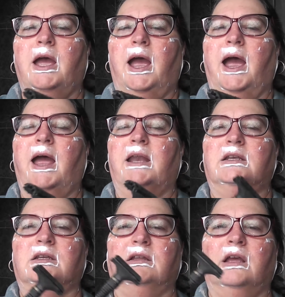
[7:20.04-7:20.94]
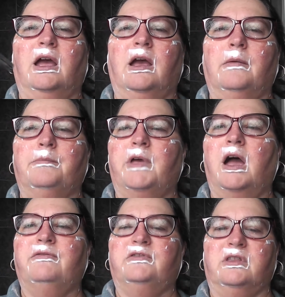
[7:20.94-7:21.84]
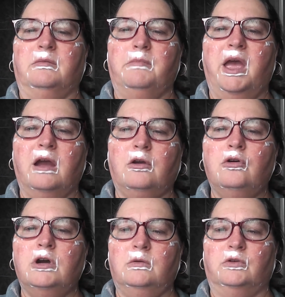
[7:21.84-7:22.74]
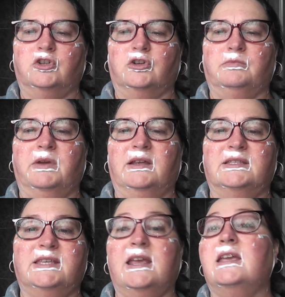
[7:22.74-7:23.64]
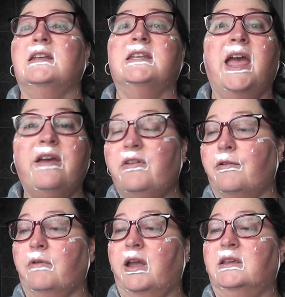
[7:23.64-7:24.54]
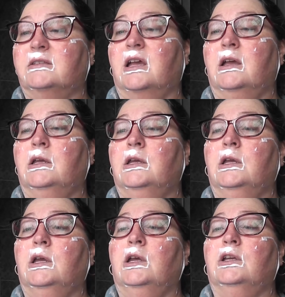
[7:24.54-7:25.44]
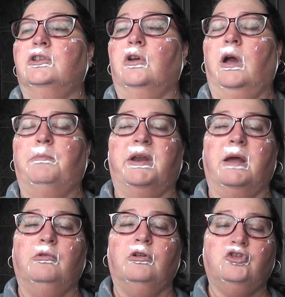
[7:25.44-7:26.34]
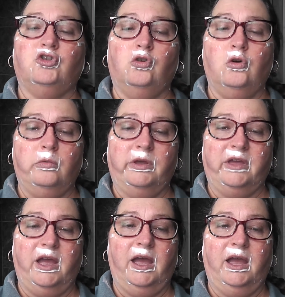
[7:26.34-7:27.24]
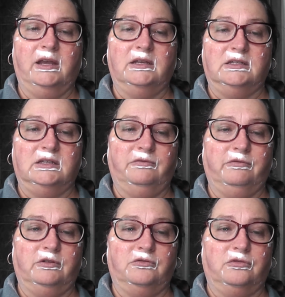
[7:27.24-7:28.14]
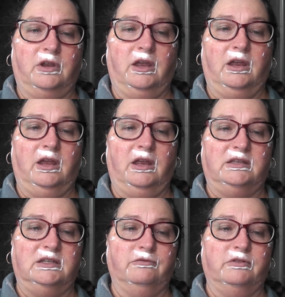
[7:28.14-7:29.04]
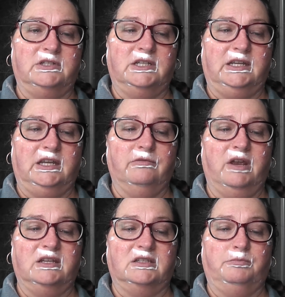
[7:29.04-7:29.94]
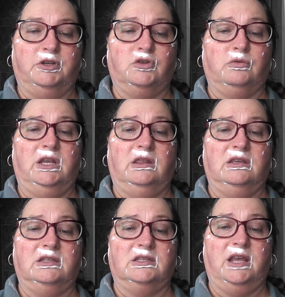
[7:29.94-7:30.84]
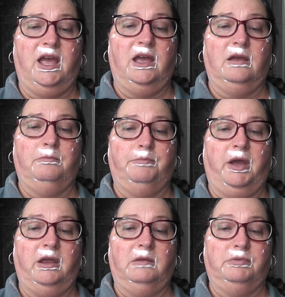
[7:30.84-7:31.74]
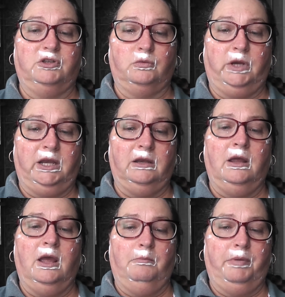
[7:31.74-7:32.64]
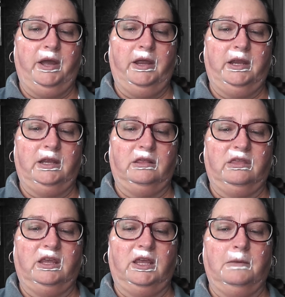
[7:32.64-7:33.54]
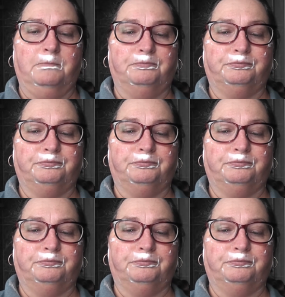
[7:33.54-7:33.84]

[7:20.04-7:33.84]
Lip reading: and after the Merkur, which was my second ever razor. So, but I'm not sure whether I had a different DE razor between buying the